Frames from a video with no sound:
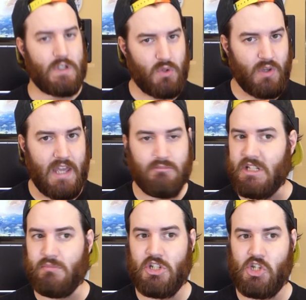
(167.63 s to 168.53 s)
Physical games
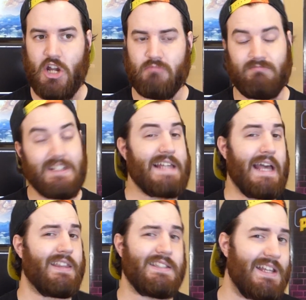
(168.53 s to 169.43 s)
can be shared
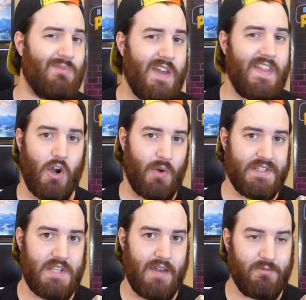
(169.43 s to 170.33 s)
exactly the same way they
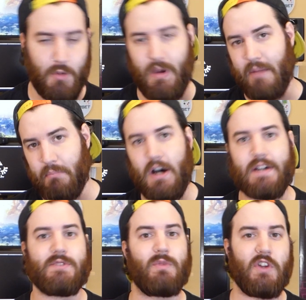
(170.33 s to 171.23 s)
always have. You buy a
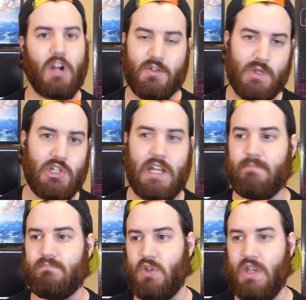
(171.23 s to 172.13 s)
box with a cartridge in
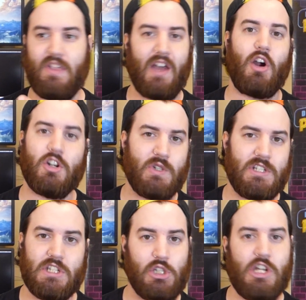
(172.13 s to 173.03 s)
it, you give that
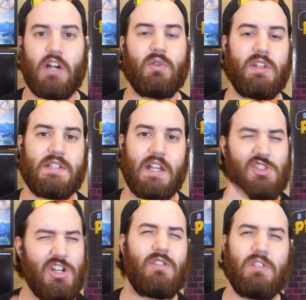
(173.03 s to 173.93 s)
cartridge to Joe, and you say,
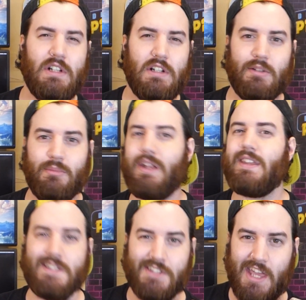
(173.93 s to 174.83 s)
Joe, play
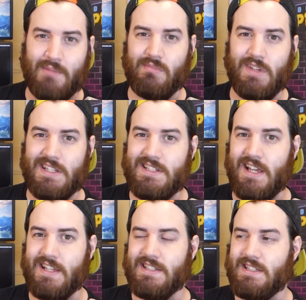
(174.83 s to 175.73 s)
this game. And he
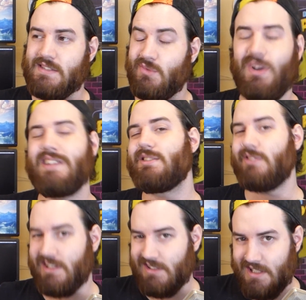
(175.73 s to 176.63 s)
says, Why,
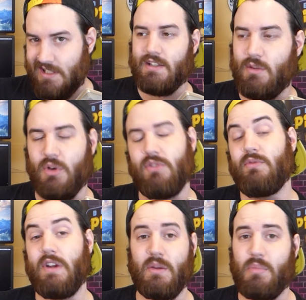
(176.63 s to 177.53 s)
suddenly? You're both
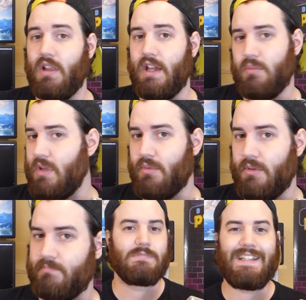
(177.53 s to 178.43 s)
very polite people.
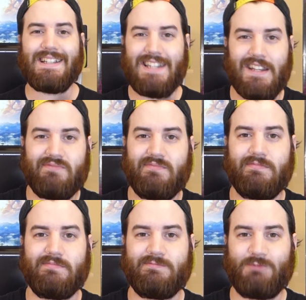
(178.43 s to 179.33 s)
And that's it,
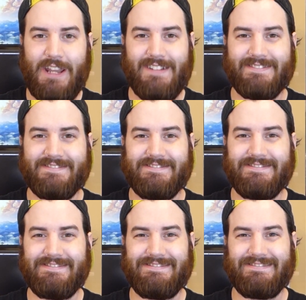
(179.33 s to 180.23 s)
right?
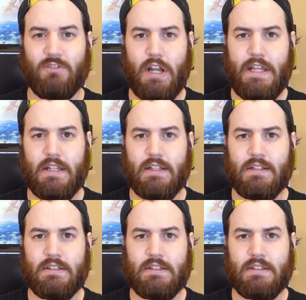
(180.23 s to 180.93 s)
Right?